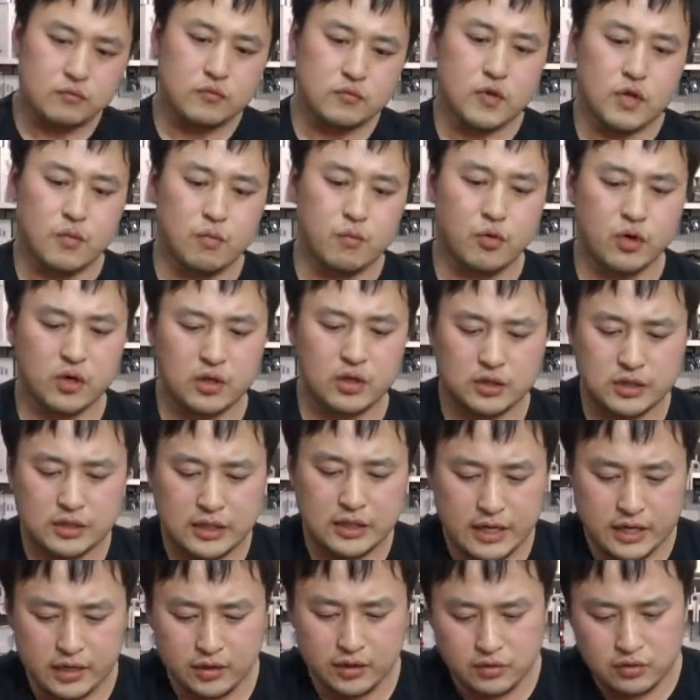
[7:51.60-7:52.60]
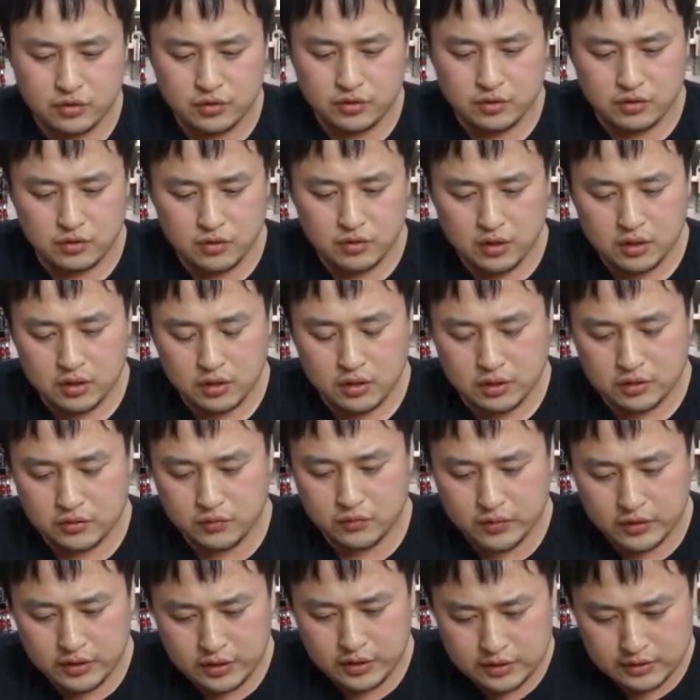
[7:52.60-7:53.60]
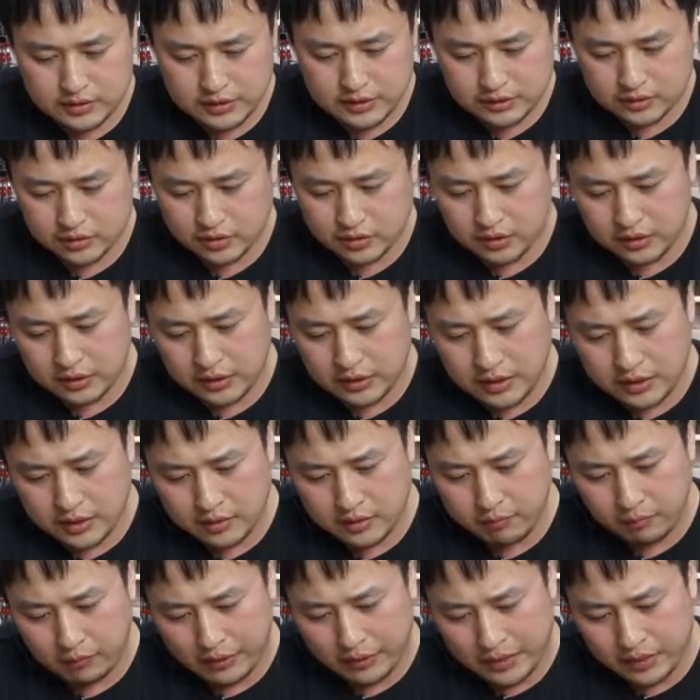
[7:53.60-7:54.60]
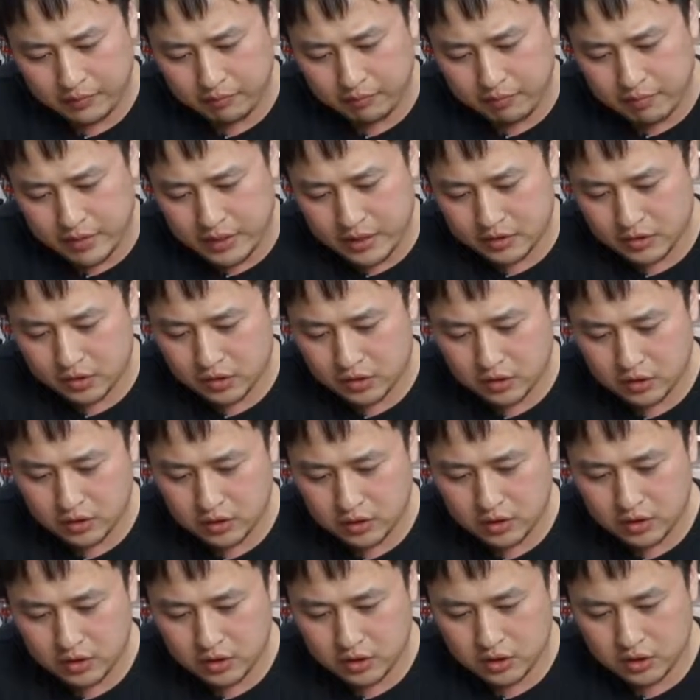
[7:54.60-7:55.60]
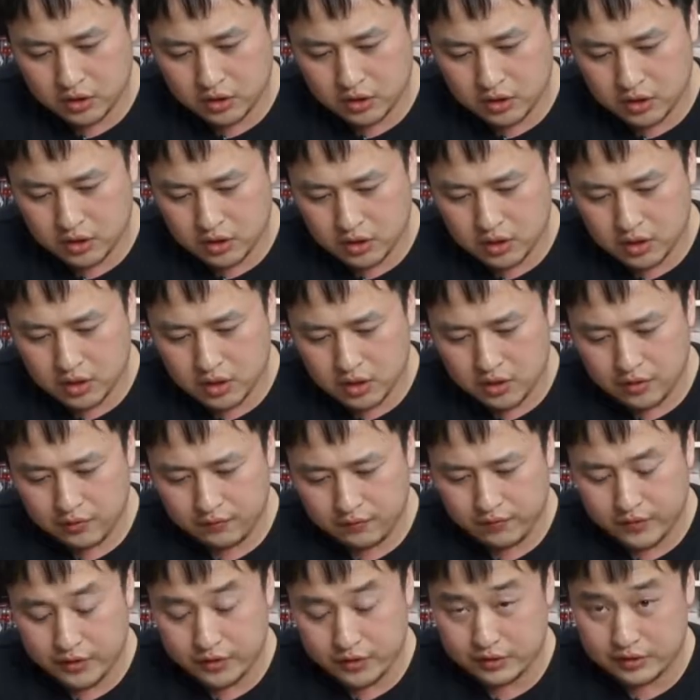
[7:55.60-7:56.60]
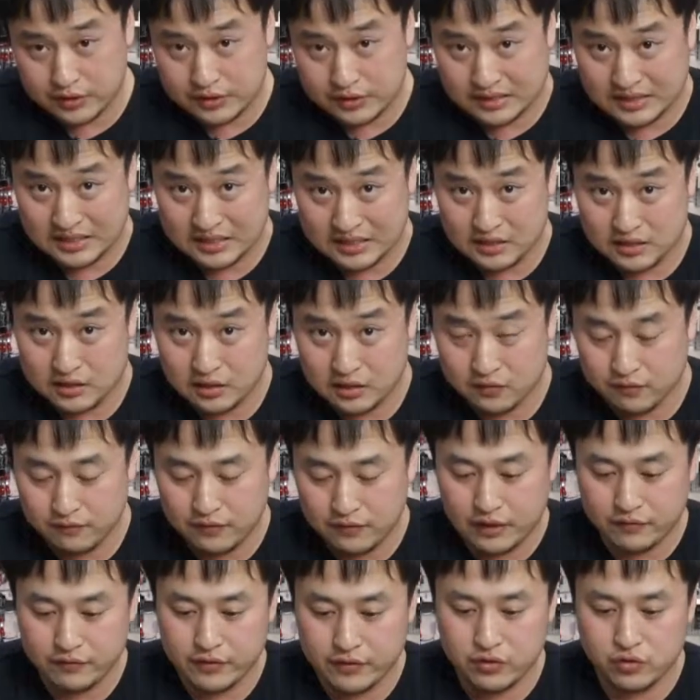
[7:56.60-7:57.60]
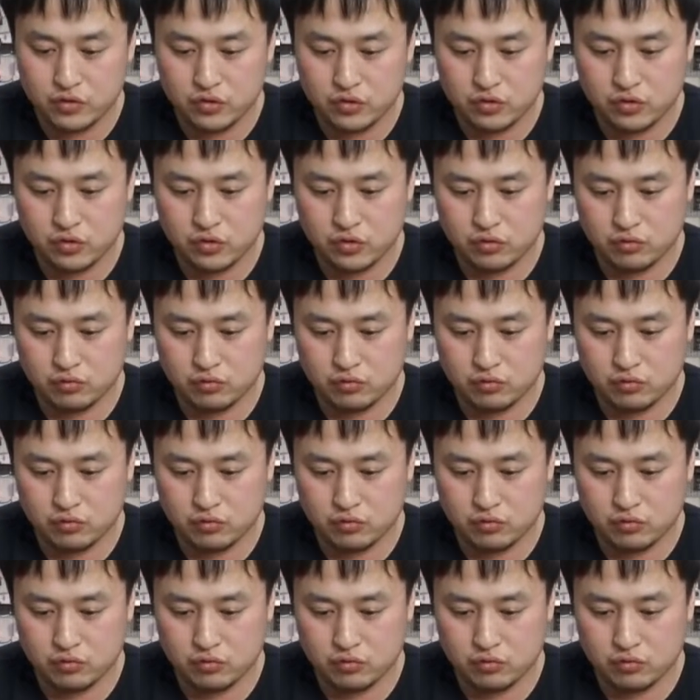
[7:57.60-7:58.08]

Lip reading: monitor cage. This one is actually a Blackmagic Video Assist 5-inch.